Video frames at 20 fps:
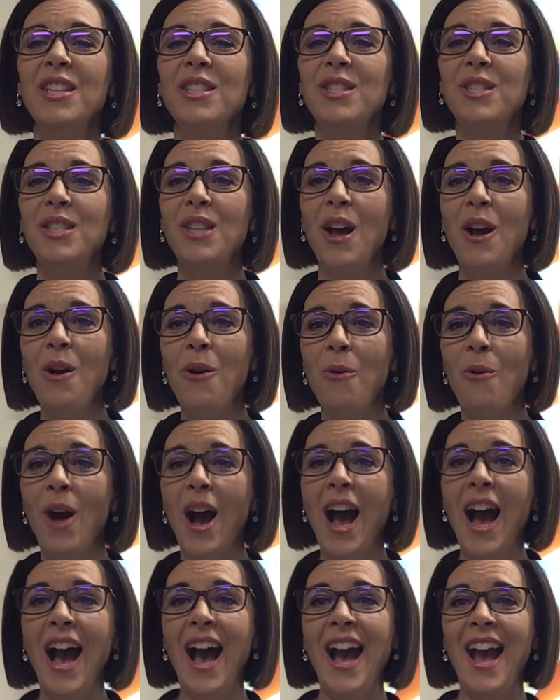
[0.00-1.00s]

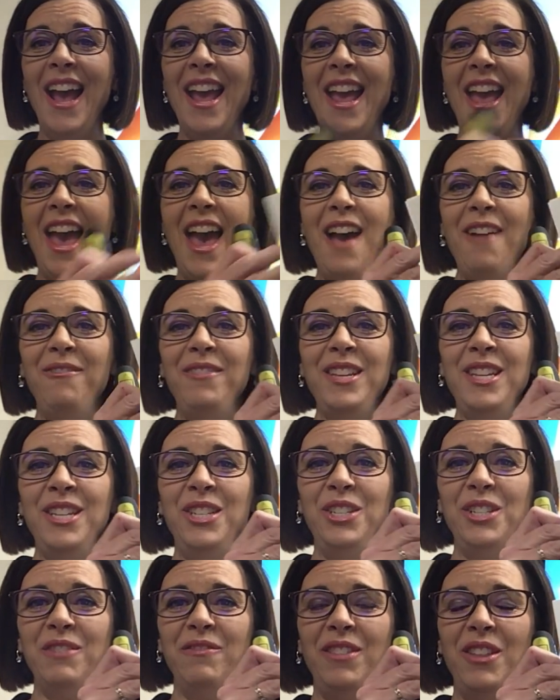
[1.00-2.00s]
So I have
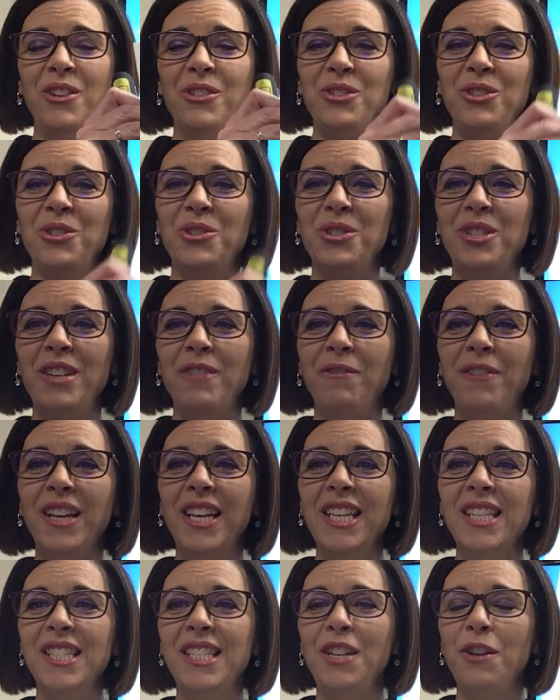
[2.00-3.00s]
each of their
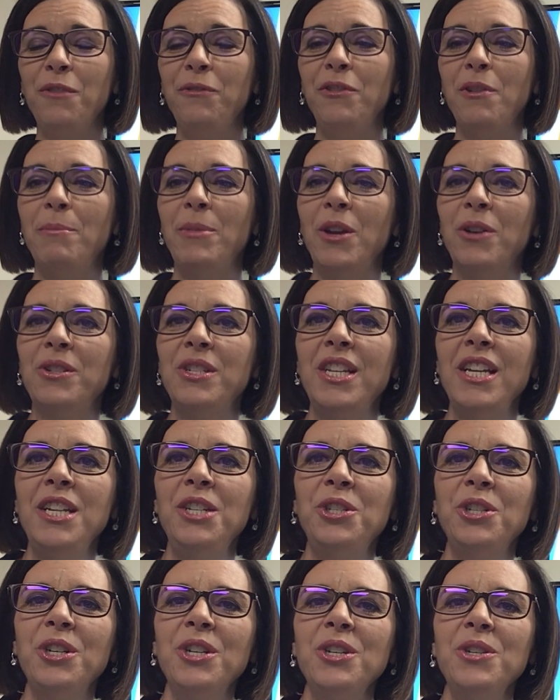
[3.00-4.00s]
certificates here from their
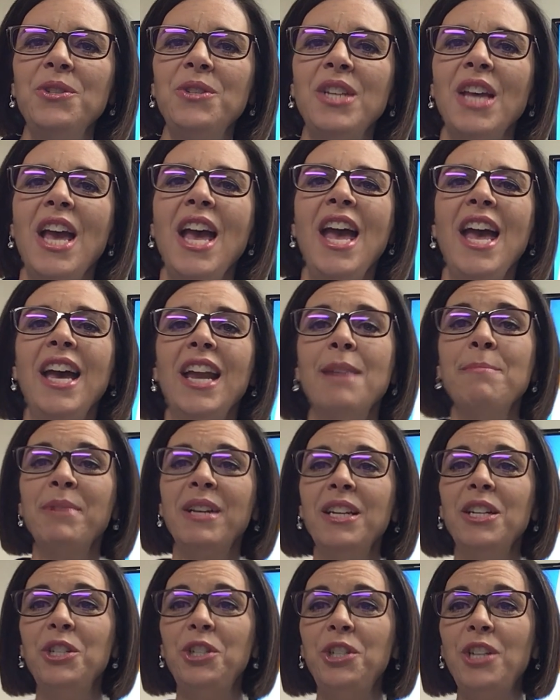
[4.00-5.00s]
teachers, and I'm
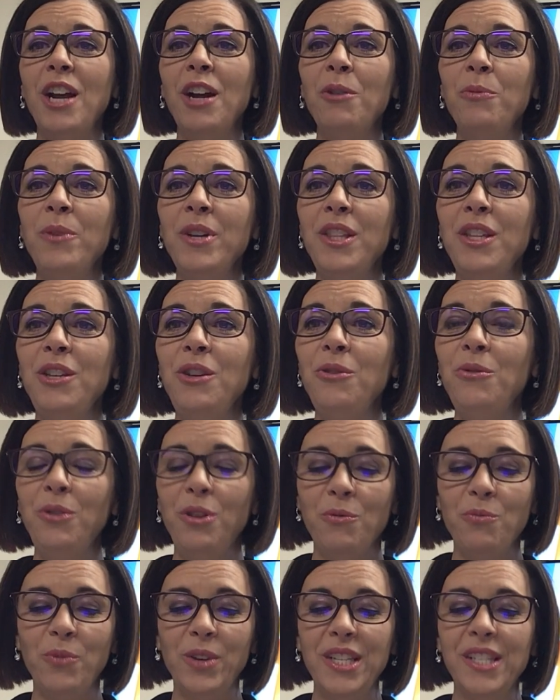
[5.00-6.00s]
going to share with you
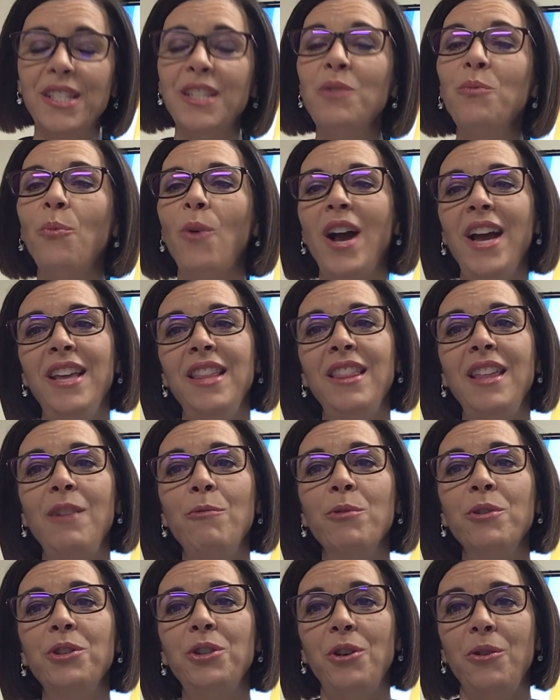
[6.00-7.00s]
the reason why they
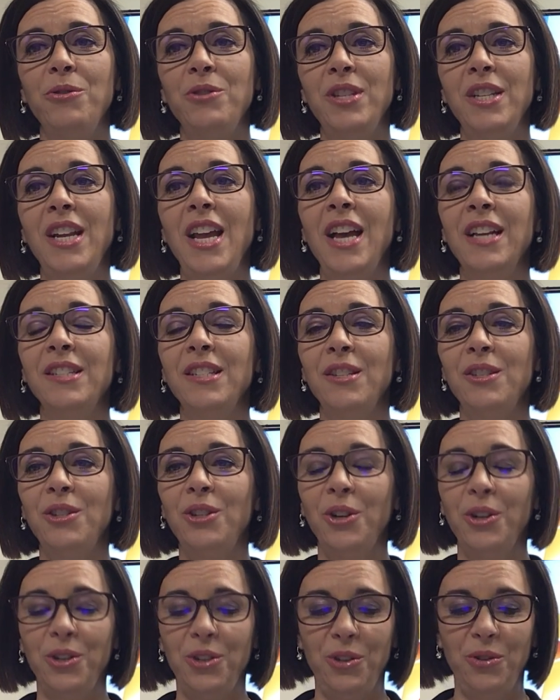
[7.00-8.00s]
were chosen as a
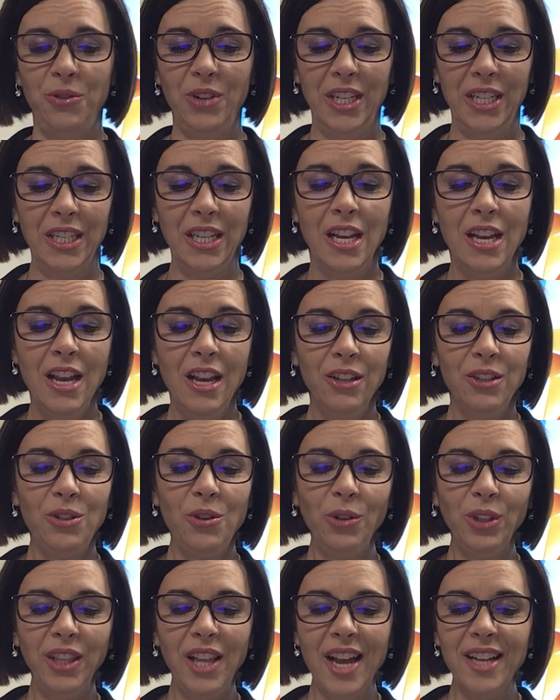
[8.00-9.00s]
star student.
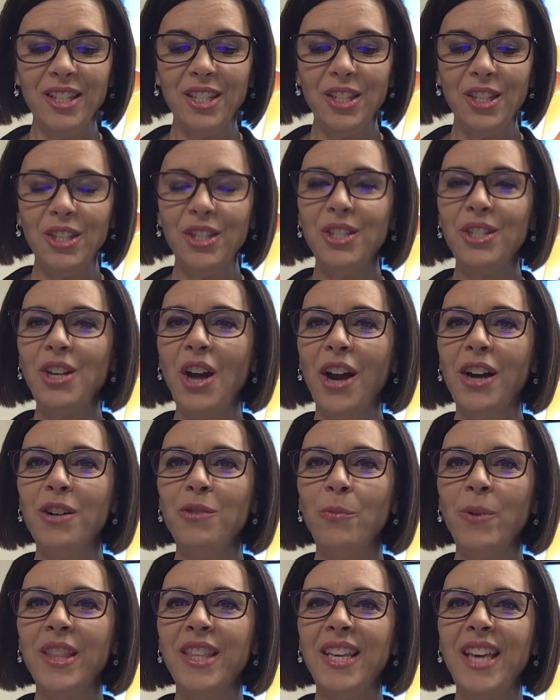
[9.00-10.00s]
So let's
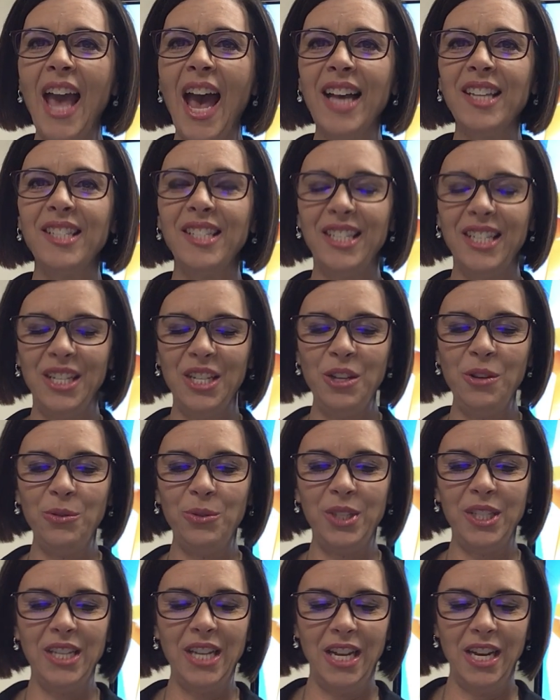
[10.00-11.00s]
start with Gaston
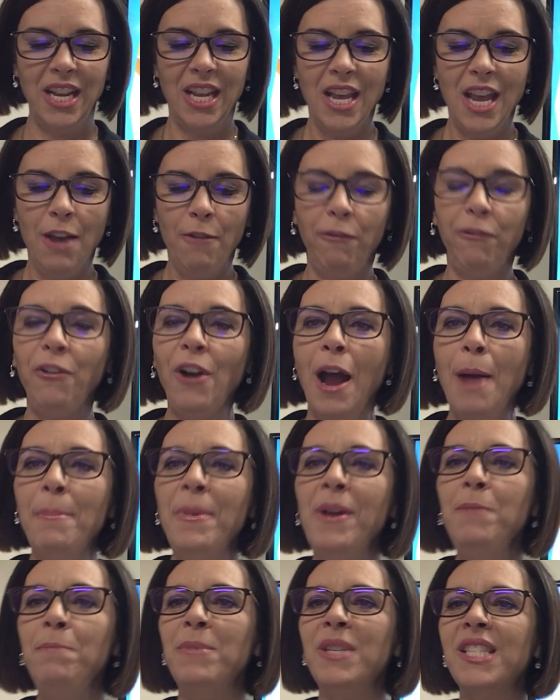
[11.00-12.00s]
Houston
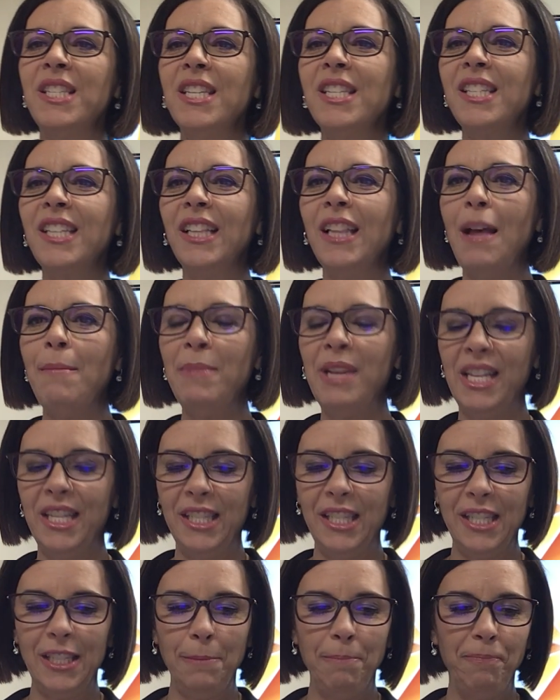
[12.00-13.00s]
from Mrs.
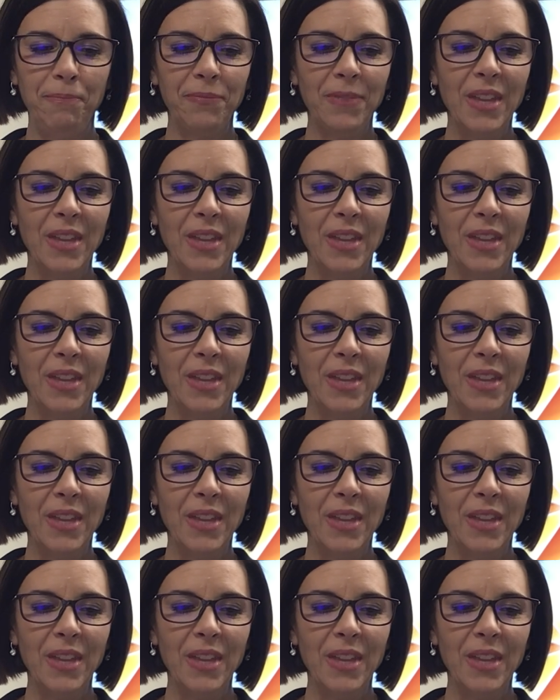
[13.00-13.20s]
Clemens.